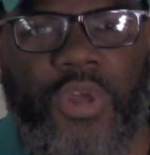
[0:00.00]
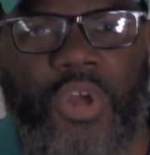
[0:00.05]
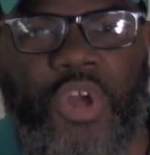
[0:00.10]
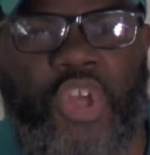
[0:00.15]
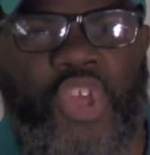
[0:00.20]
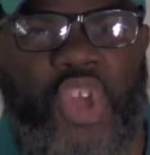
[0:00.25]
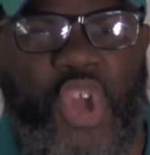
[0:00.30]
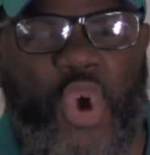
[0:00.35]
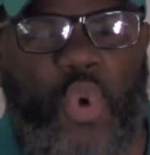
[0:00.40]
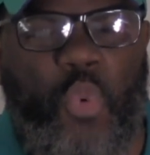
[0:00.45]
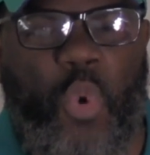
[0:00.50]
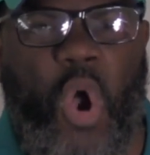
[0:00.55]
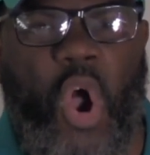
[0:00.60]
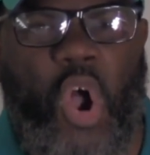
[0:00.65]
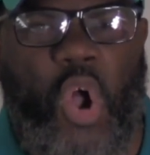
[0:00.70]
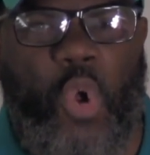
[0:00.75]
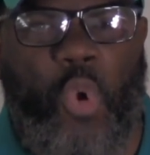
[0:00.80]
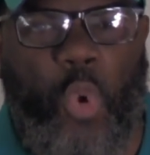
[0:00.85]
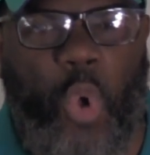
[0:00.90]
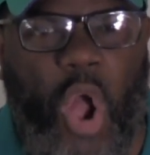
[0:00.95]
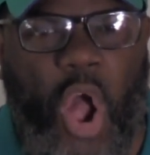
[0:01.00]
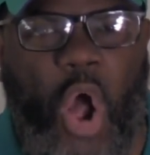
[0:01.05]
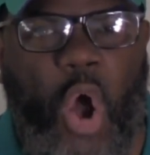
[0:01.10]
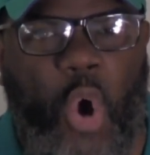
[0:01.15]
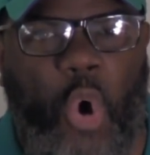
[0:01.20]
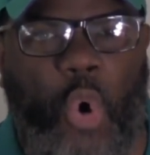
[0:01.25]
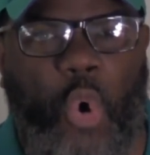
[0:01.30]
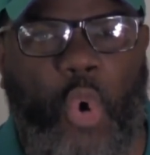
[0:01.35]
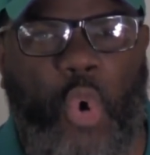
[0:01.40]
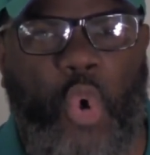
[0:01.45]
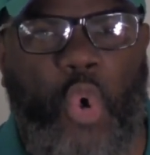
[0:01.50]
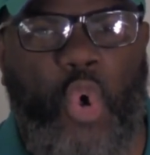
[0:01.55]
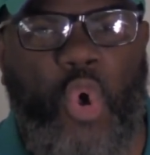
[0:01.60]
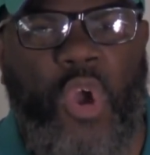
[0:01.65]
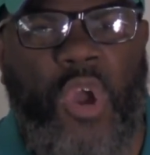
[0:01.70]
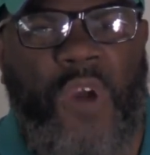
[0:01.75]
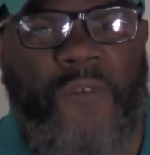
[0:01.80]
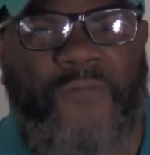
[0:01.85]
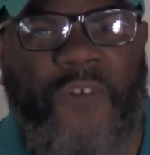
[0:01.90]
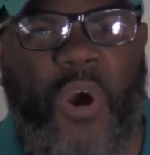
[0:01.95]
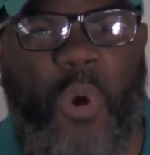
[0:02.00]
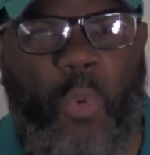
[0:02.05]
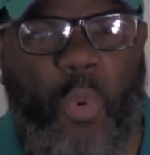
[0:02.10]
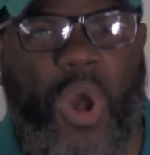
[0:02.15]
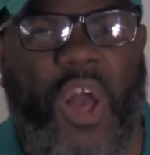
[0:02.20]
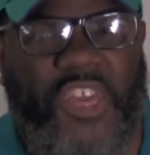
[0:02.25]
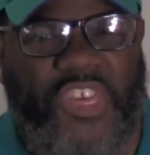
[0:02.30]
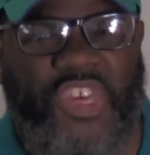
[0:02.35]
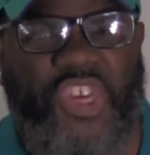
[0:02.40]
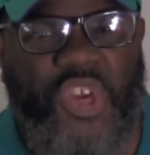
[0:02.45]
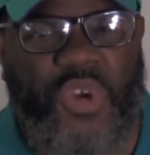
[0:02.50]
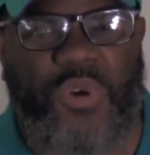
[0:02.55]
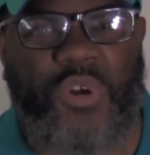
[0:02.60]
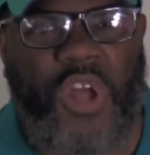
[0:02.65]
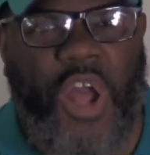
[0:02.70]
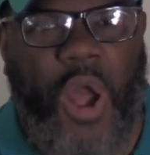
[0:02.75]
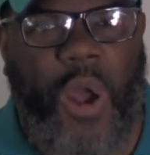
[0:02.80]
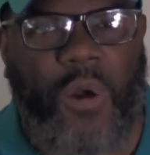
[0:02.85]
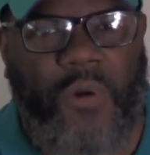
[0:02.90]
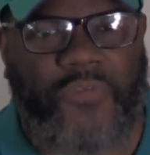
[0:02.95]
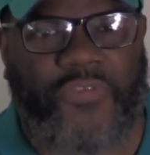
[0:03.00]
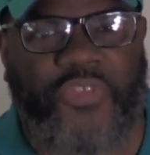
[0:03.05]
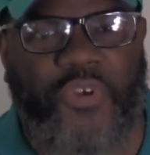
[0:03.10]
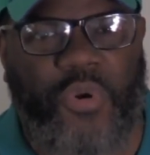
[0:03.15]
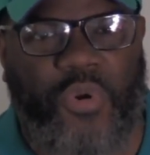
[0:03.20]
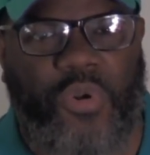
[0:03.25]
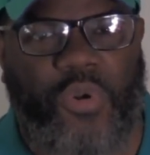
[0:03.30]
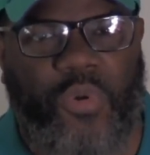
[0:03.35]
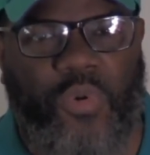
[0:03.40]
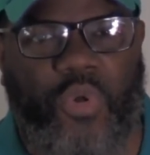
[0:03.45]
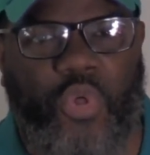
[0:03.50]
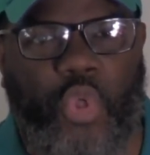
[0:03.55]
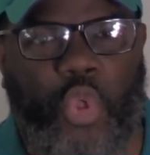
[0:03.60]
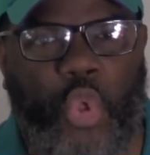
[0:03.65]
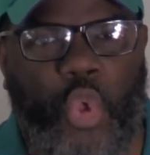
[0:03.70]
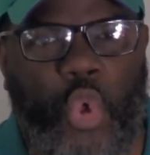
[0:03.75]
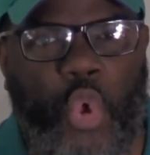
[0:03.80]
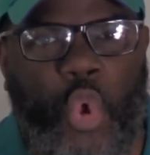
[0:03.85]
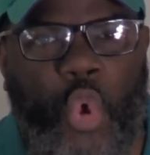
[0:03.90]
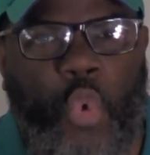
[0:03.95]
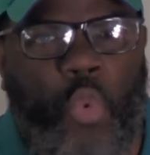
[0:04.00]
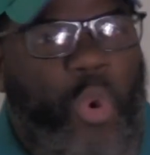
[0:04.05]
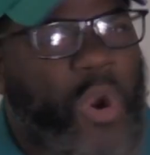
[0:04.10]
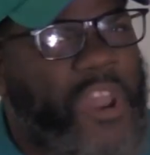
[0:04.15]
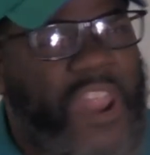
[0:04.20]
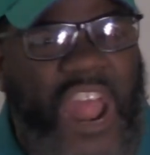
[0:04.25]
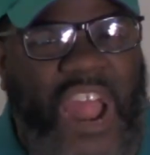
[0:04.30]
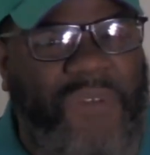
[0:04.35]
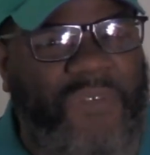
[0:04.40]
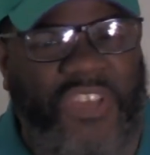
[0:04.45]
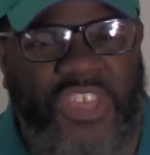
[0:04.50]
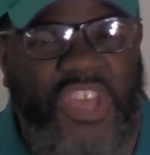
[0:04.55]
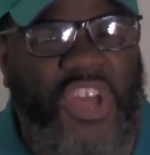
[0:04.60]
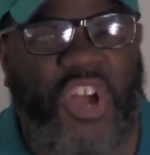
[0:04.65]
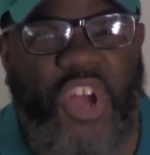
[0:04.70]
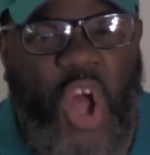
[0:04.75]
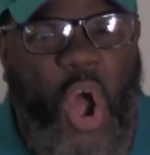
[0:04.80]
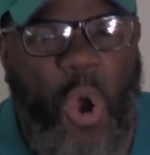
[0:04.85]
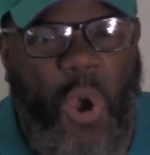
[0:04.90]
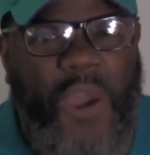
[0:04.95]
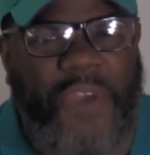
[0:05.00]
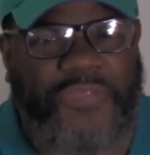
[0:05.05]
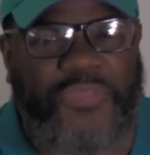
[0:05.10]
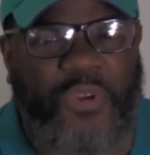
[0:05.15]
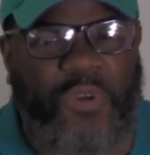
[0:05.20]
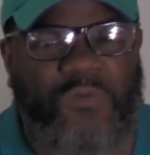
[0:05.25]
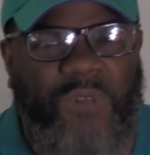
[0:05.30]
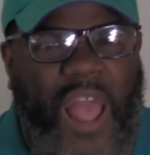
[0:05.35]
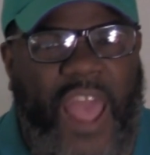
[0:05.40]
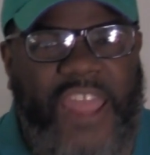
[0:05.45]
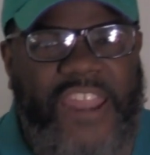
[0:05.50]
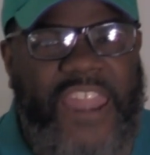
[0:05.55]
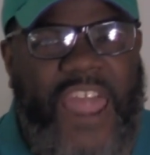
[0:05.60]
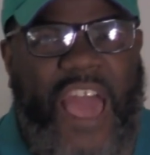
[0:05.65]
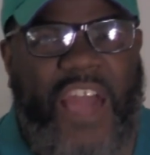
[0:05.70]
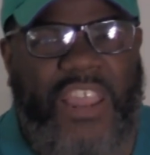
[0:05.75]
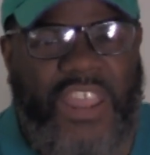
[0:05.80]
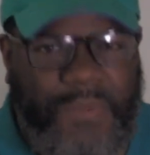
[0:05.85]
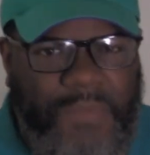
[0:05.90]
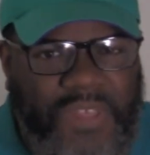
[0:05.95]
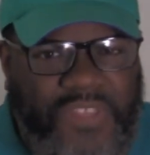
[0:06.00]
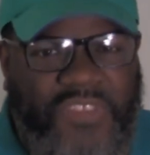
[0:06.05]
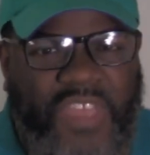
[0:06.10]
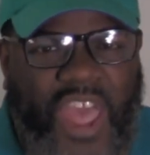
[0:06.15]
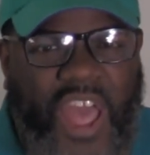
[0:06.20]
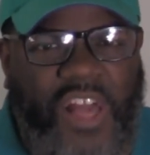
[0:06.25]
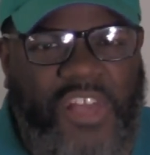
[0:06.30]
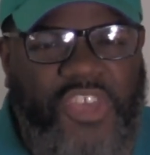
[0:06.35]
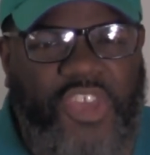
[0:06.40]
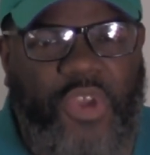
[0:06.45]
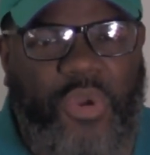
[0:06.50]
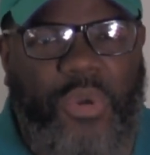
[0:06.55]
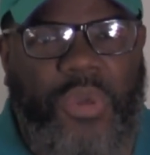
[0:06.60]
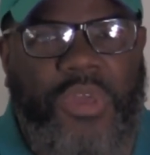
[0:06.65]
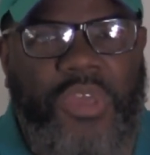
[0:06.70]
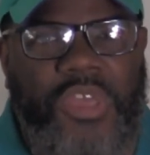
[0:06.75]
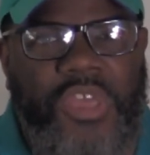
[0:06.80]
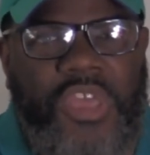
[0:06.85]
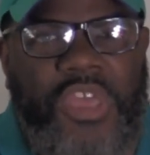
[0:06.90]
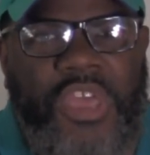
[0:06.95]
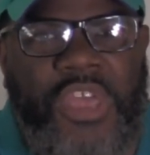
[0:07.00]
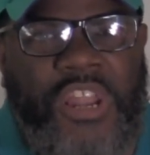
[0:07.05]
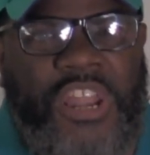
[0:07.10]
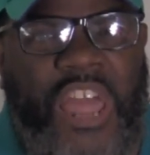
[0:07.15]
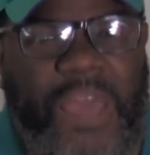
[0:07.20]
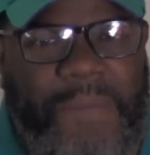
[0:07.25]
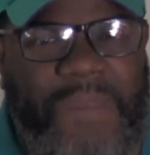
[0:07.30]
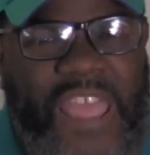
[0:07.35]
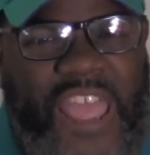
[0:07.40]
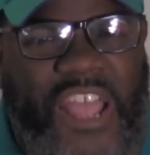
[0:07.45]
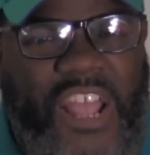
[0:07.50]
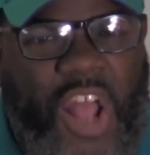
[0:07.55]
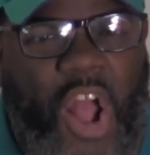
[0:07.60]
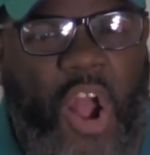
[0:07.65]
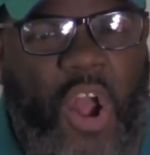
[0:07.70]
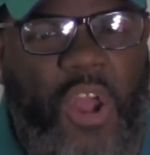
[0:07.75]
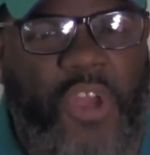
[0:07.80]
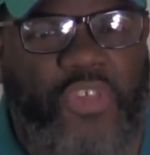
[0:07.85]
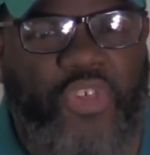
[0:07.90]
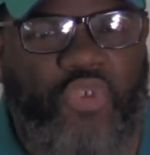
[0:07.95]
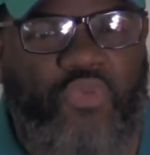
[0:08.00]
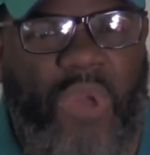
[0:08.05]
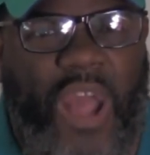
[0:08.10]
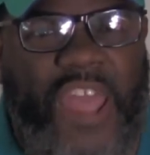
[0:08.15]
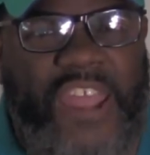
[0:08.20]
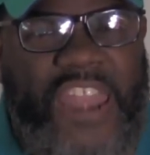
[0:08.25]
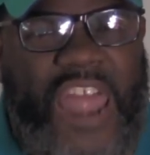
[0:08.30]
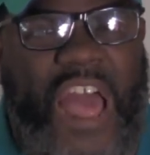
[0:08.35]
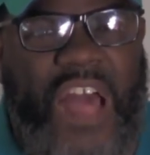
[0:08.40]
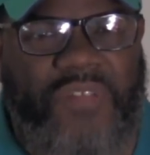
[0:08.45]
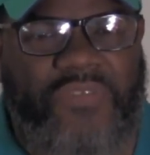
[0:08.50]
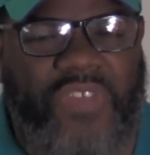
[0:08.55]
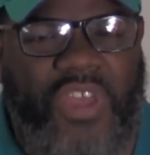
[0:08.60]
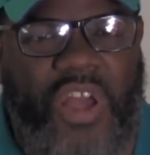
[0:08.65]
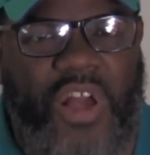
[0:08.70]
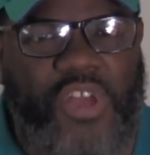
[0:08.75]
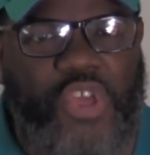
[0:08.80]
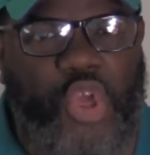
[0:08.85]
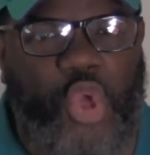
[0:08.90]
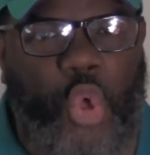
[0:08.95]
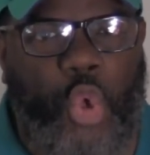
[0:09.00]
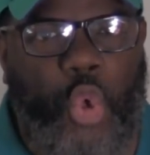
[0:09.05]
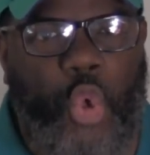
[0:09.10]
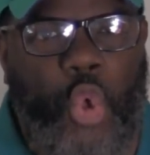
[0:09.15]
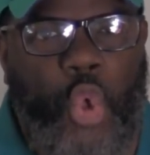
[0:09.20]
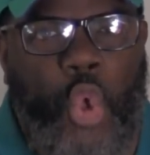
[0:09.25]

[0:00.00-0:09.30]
You will grow from what you go through. Whatever you're going through right now, let me tell you, let me encourage you right now and tell you,